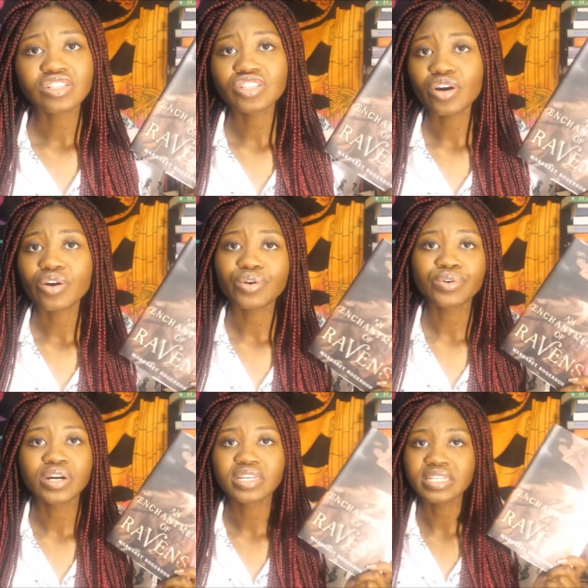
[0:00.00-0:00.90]

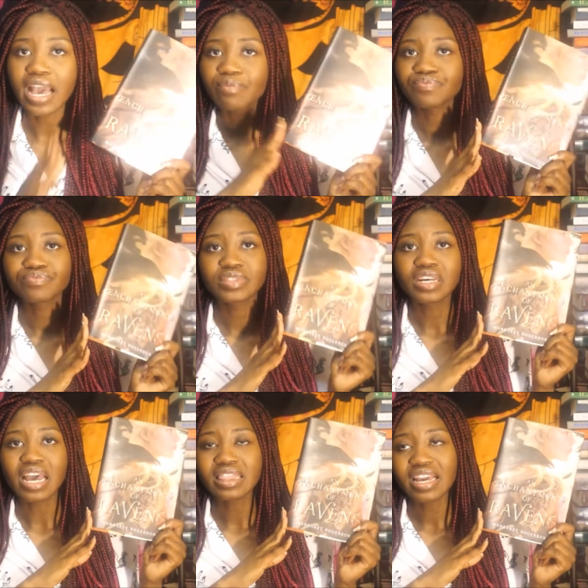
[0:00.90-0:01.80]
So yeah,
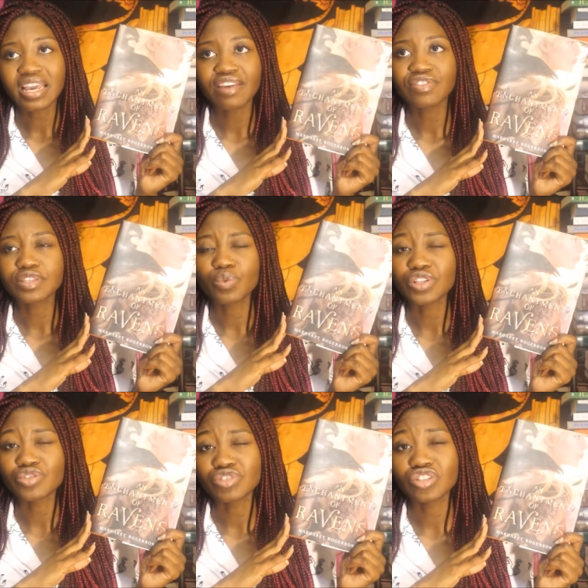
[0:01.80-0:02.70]
I think I gave this
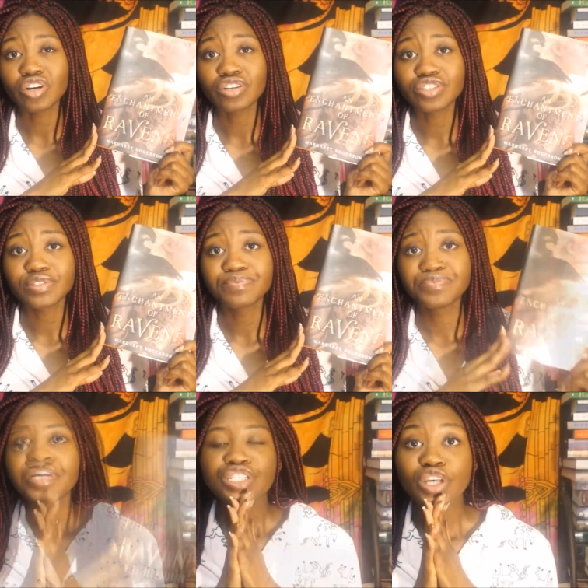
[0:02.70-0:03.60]
one three stars.
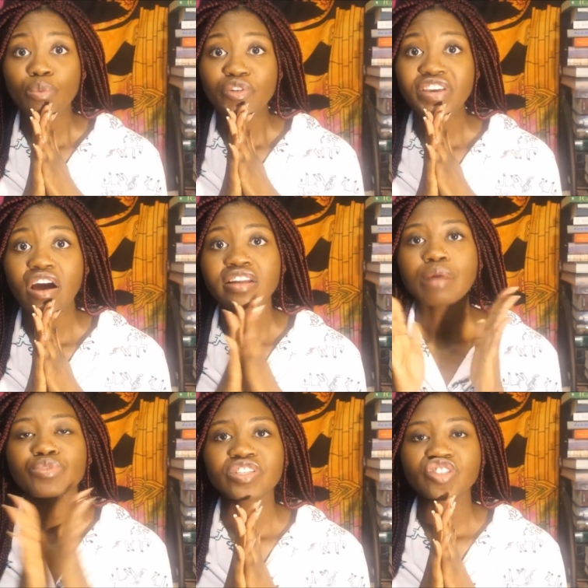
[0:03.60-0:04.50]
So moving on,
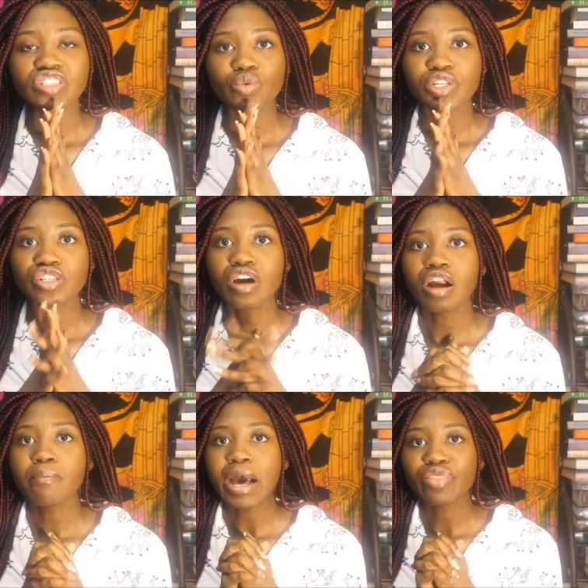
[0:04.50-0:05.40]
I'm really just going to
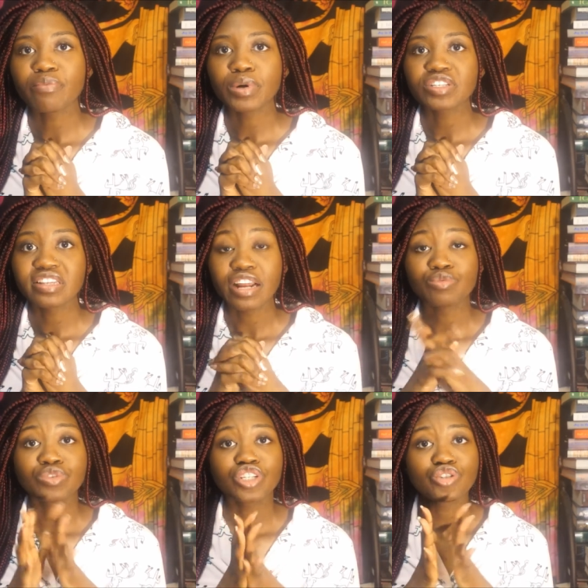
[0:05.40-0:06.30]
talk about the books that I
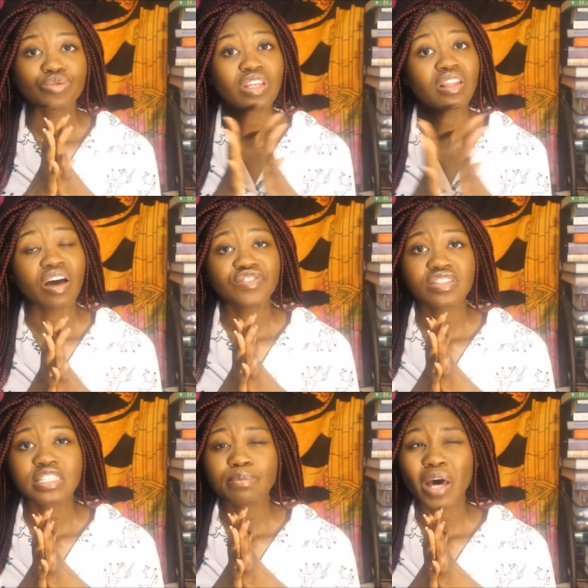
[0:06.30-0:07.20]
really truly loved
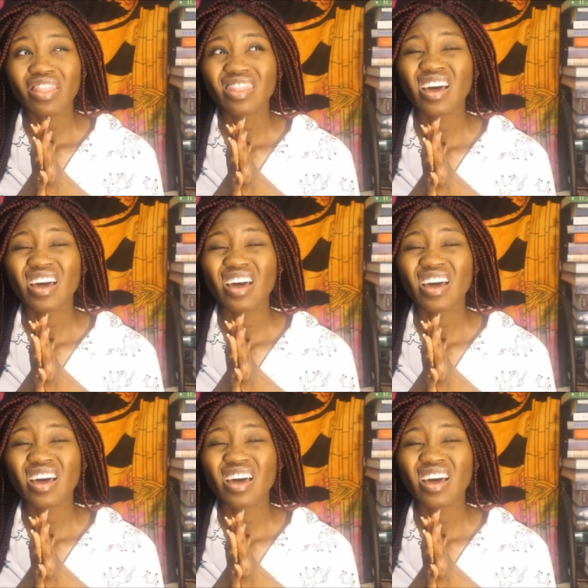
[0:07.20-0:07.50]
this month.